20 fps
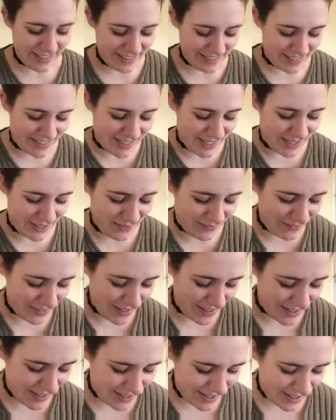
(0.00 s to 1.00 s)
So
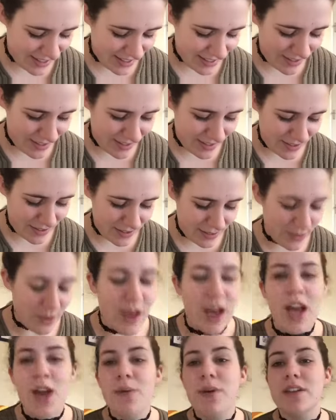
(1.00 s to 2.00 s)

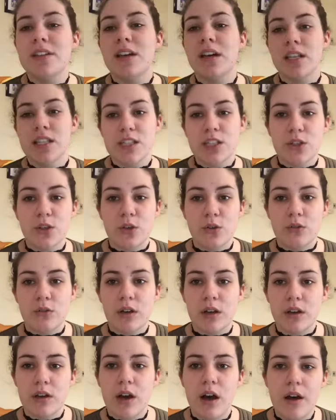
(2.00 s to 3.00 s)
I went to high school,
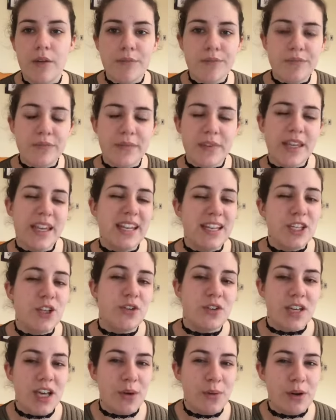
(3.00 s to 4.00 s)
well, in the
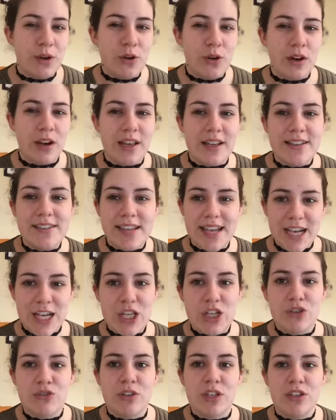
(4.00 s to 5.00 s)
UK we call it like
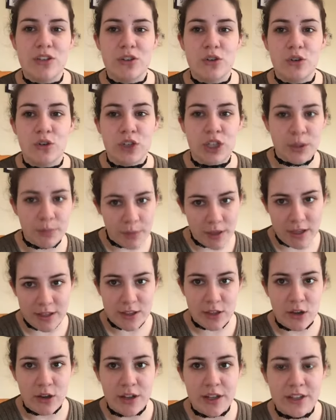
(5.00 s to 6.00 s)
secondary school, community
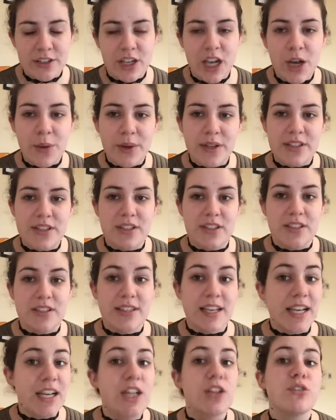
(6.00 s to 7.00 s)
college. I went to
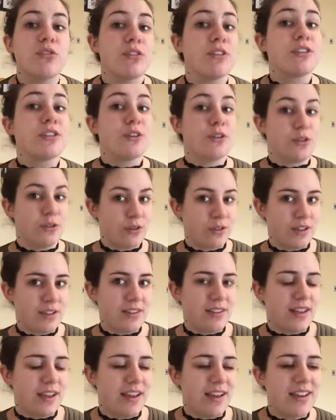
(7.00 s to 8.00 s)
secondary school, let's
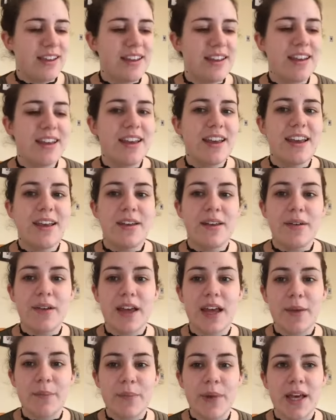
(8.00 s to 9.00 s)
say,
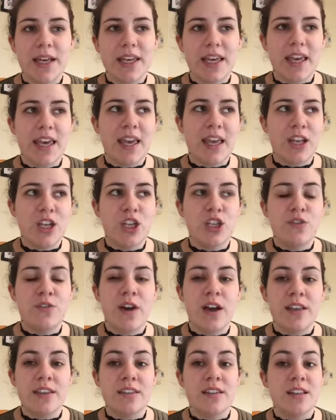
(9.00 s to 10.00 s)
back in
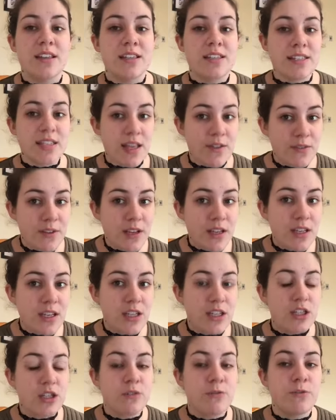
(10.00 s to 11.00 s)
2007
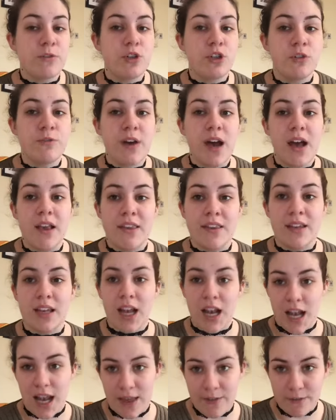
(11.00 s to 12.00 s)
to
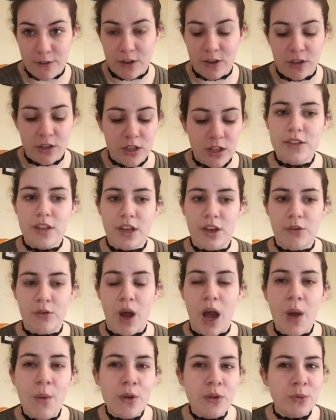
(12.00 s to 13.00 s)
2011. So
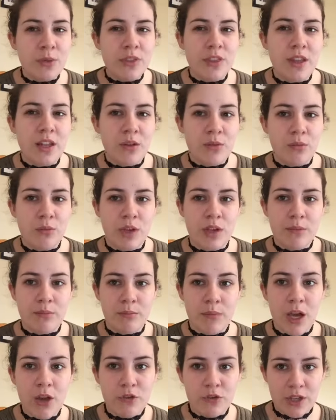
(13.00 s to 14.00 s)
I was one of the,
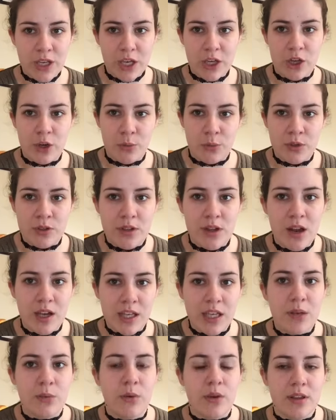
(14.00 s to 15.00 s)
my year group was the
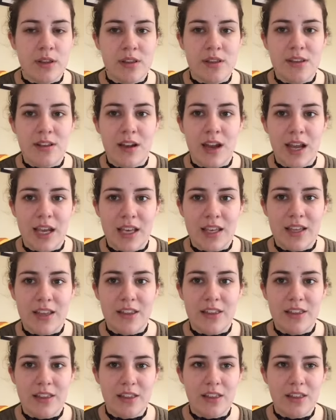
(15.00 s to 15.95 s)
lucky ones. Like,